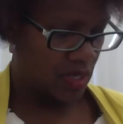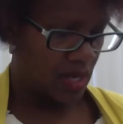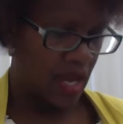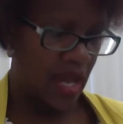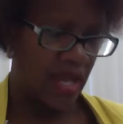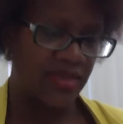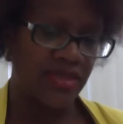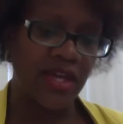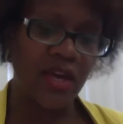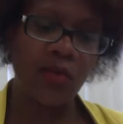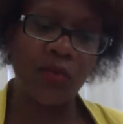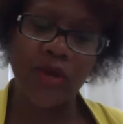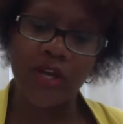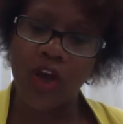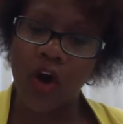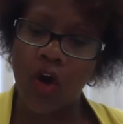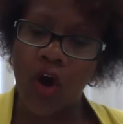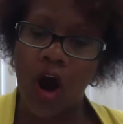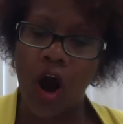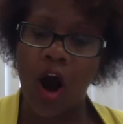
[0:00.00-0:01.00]
And then we
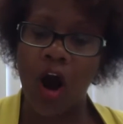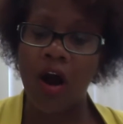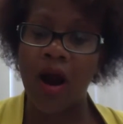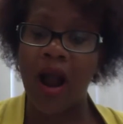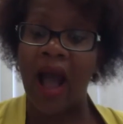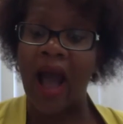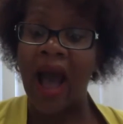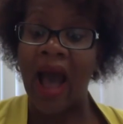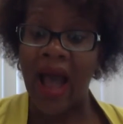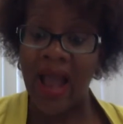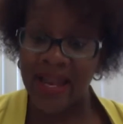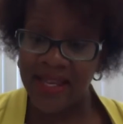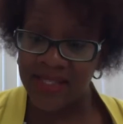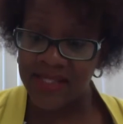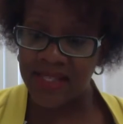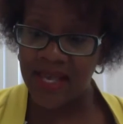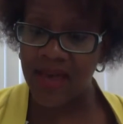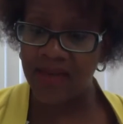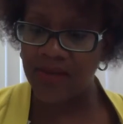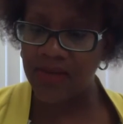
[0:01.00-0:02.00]
go
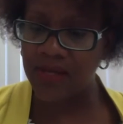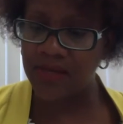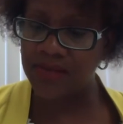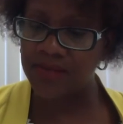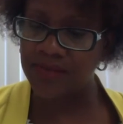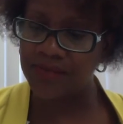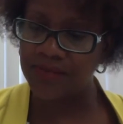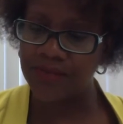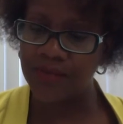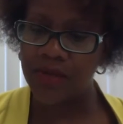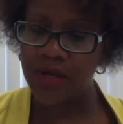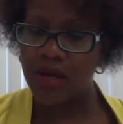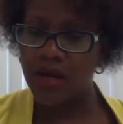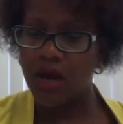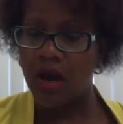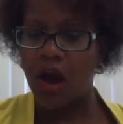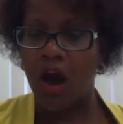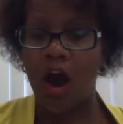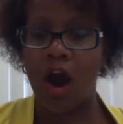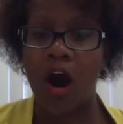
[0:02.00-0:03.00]
RI7,
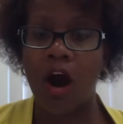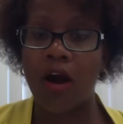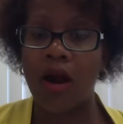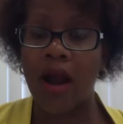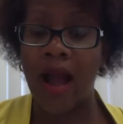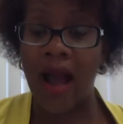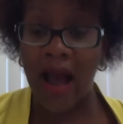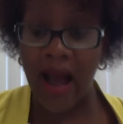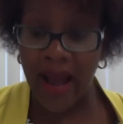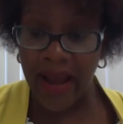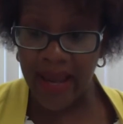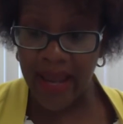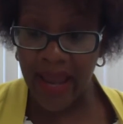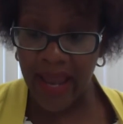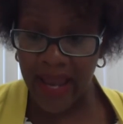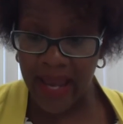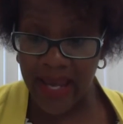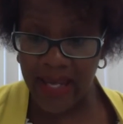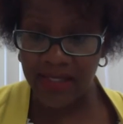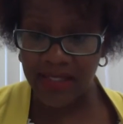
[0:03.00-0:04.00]

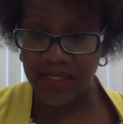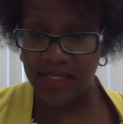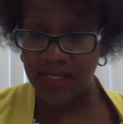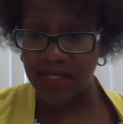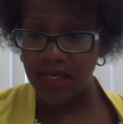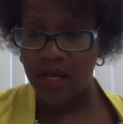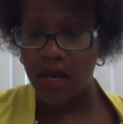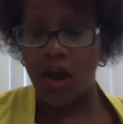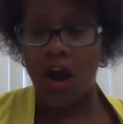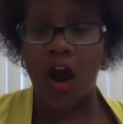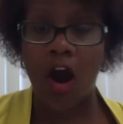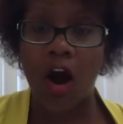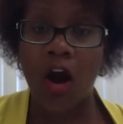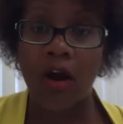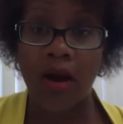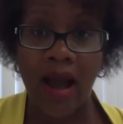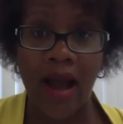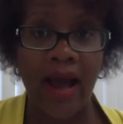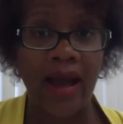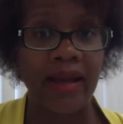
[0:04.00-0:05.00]
RI8,
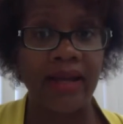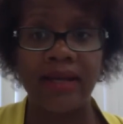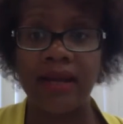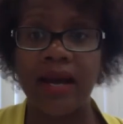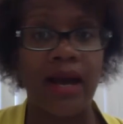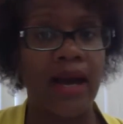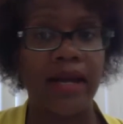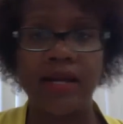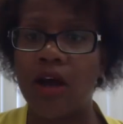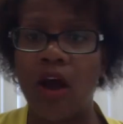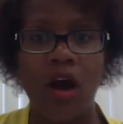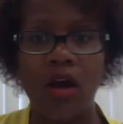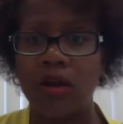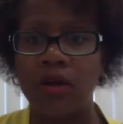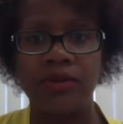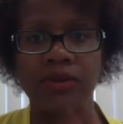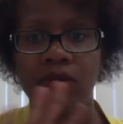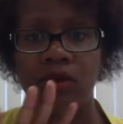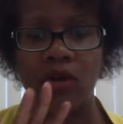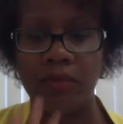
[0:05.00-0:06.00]
RI9, all
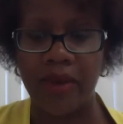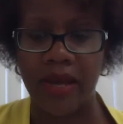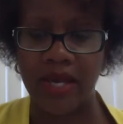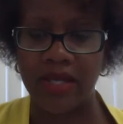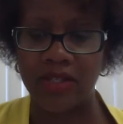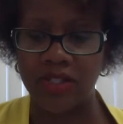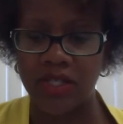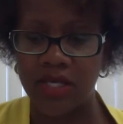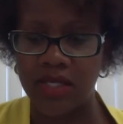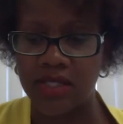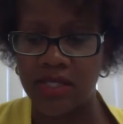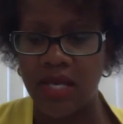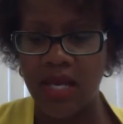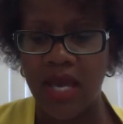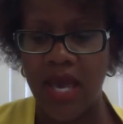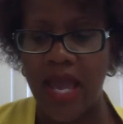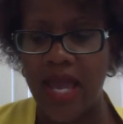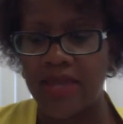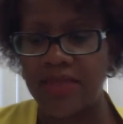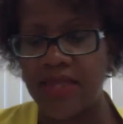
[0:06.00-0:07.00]
on their own pages.
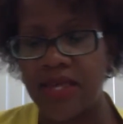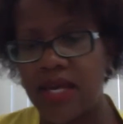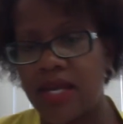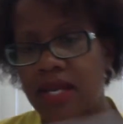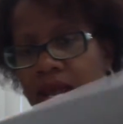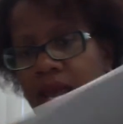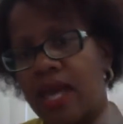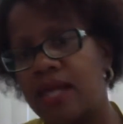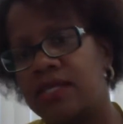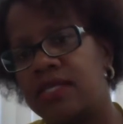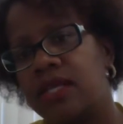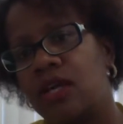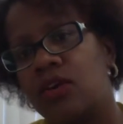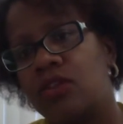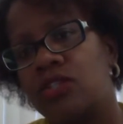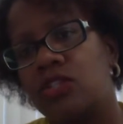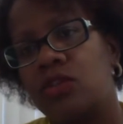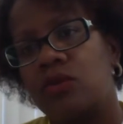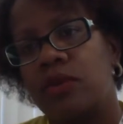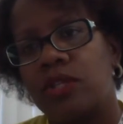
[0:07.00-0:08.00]
And then
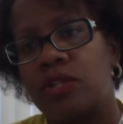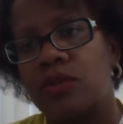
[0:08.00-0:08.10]
SL2 and